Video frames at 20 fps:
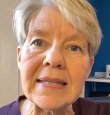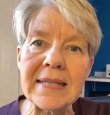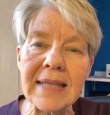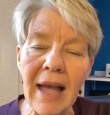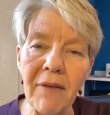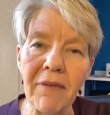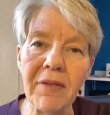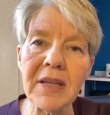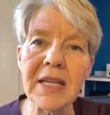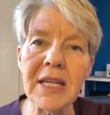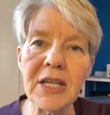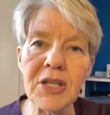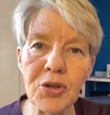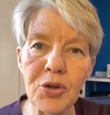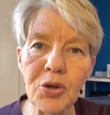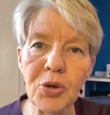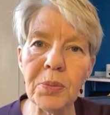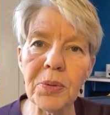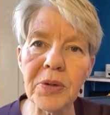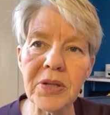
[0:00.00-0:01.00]

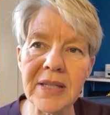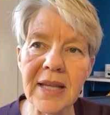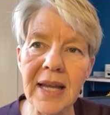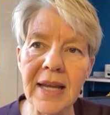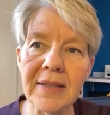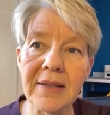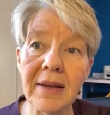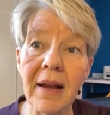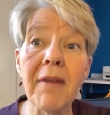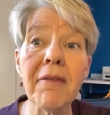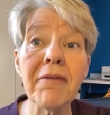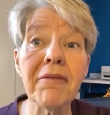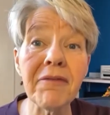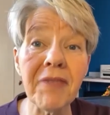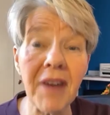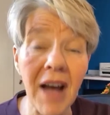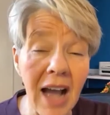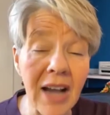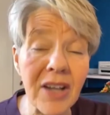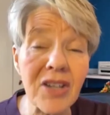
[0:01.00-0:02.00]
72% of
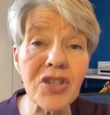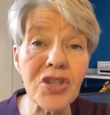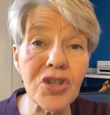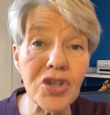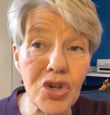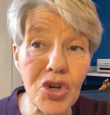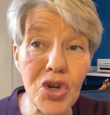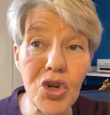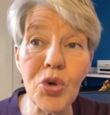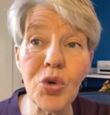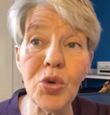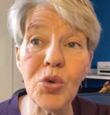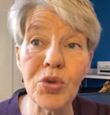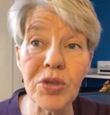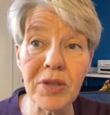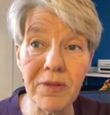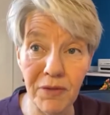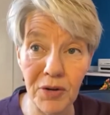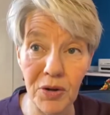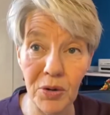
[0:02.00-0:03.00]
Fox
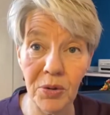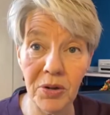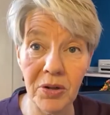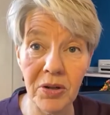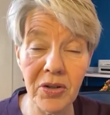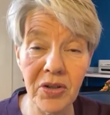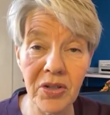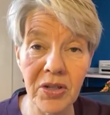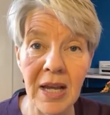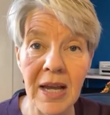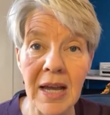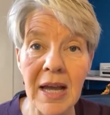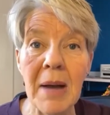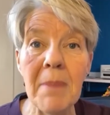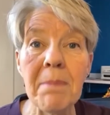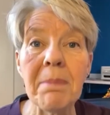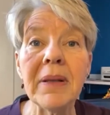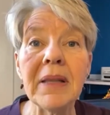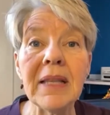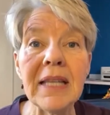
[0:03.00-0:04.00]
News viewers
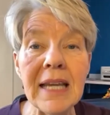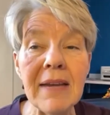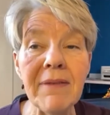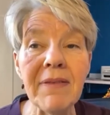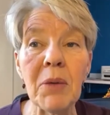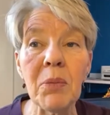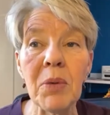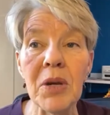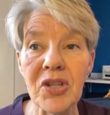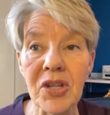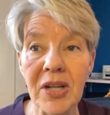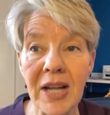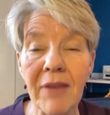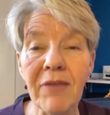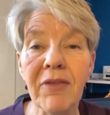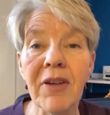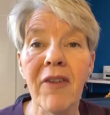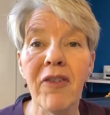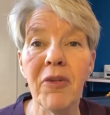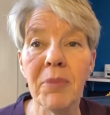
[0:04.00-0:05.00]
believe that we should
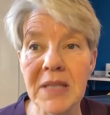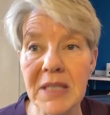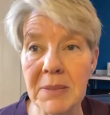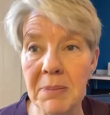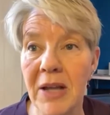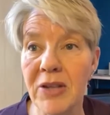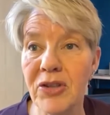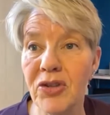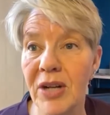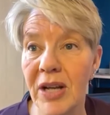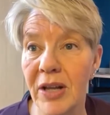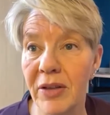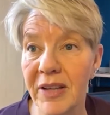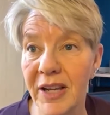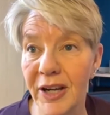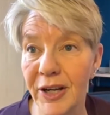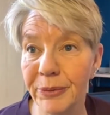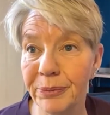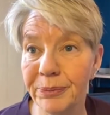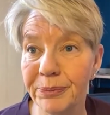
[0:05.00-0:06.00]
have government-sponsored
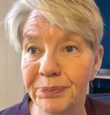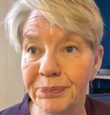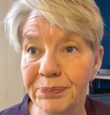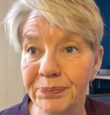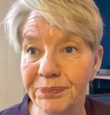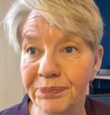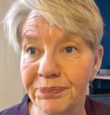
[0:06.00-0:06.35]
healthcare.